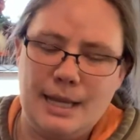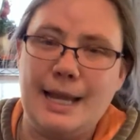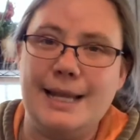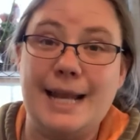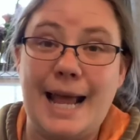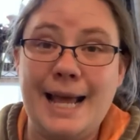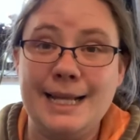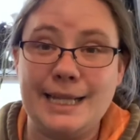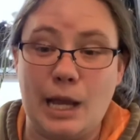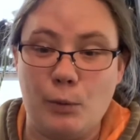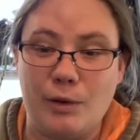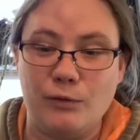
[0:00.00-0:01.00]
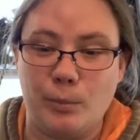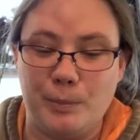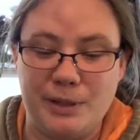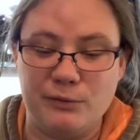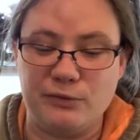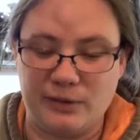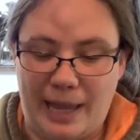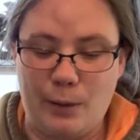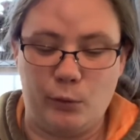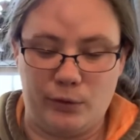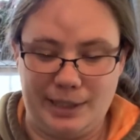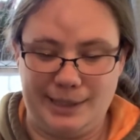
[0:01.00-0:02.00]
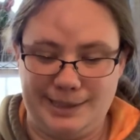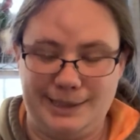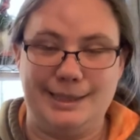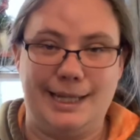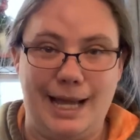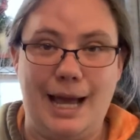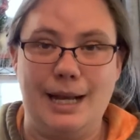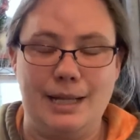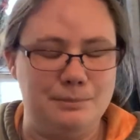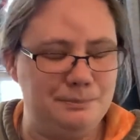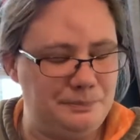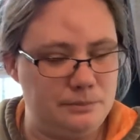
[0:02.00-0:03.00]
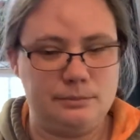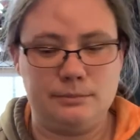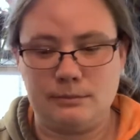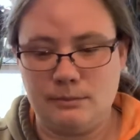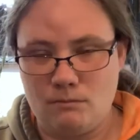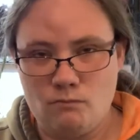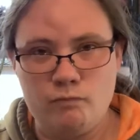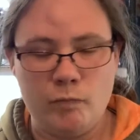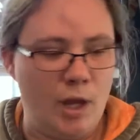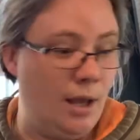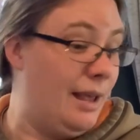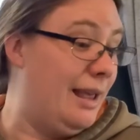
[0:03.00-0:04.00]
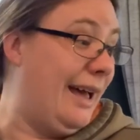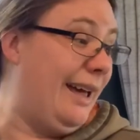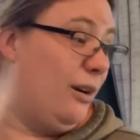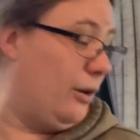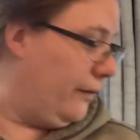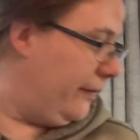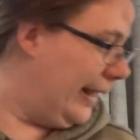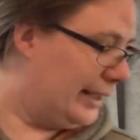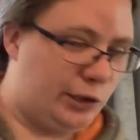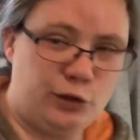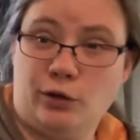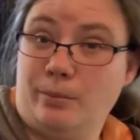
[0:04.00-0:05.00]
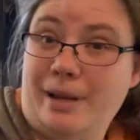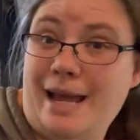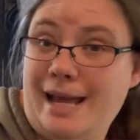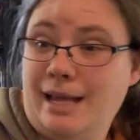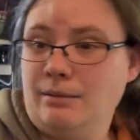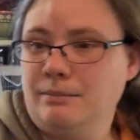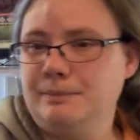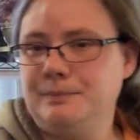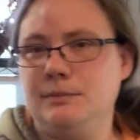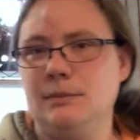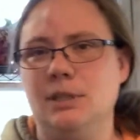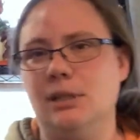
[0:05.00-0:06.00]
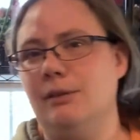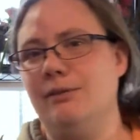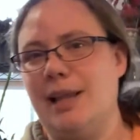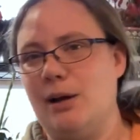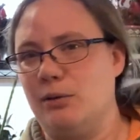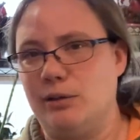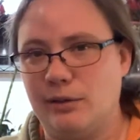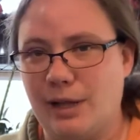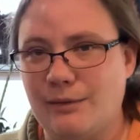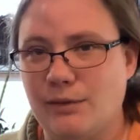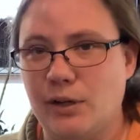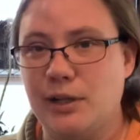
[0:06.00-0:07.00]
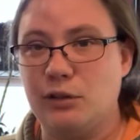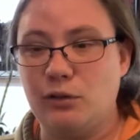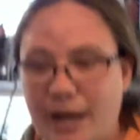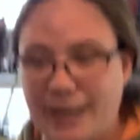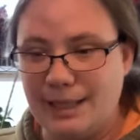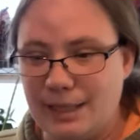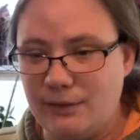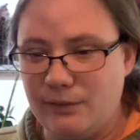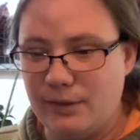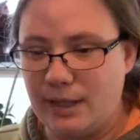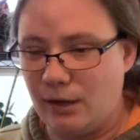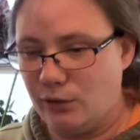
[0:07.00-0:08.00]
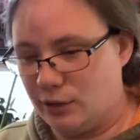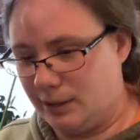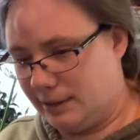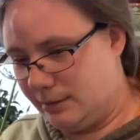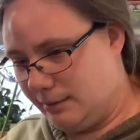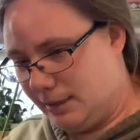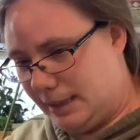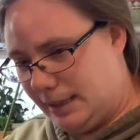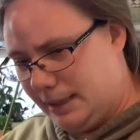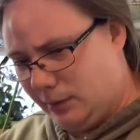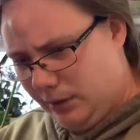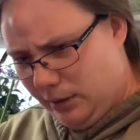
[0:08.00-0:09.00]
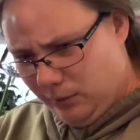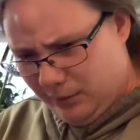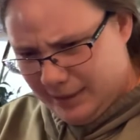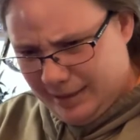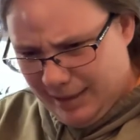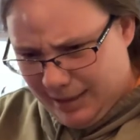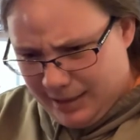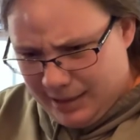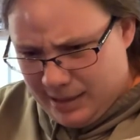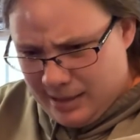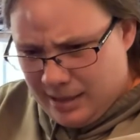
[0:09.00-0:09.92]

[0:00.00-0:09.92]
It has, however, been flowering since I got it. I don't know if that's good or bad. The flowers are not very attractive. They are just silly little sticks.